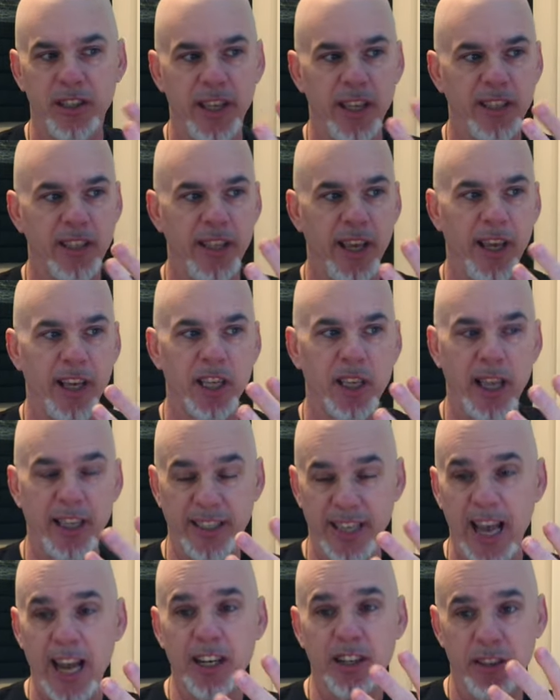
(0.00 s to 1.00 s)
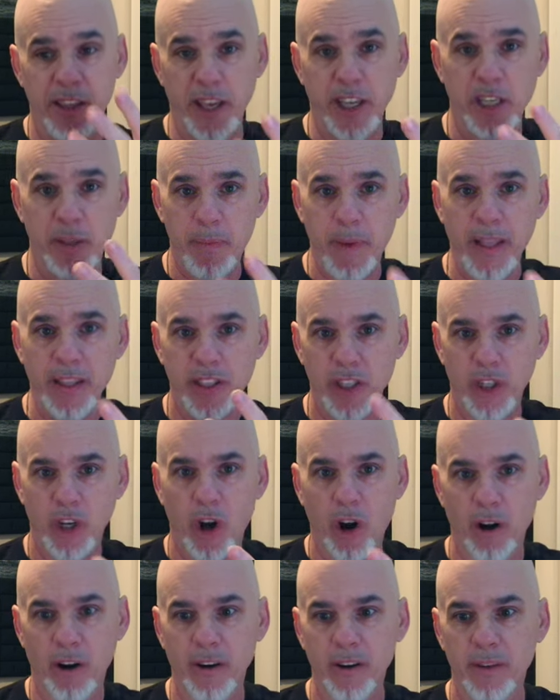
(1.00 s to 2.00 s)
It's the it's actually the expense
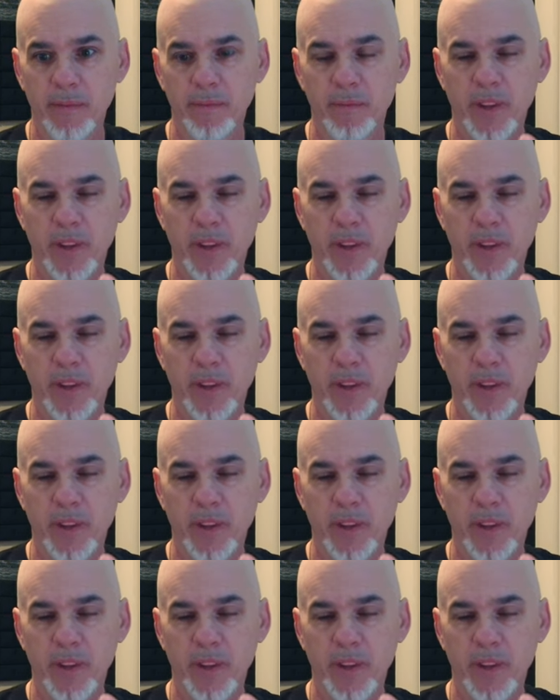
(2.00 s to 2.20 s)
card.